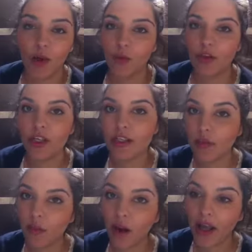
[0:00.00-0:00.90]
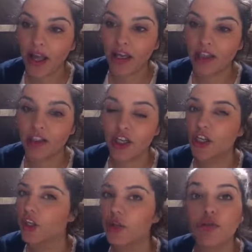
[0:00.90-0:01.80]
When you get to my age,
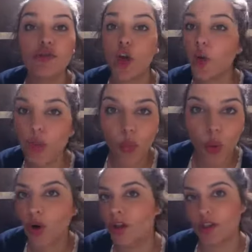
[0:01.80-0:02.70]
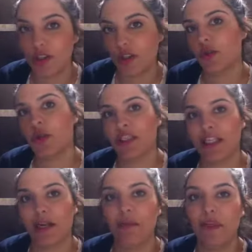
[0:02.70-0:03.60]
you don't want
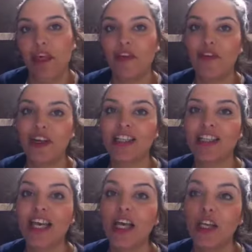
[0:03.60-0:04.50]
20-something friends.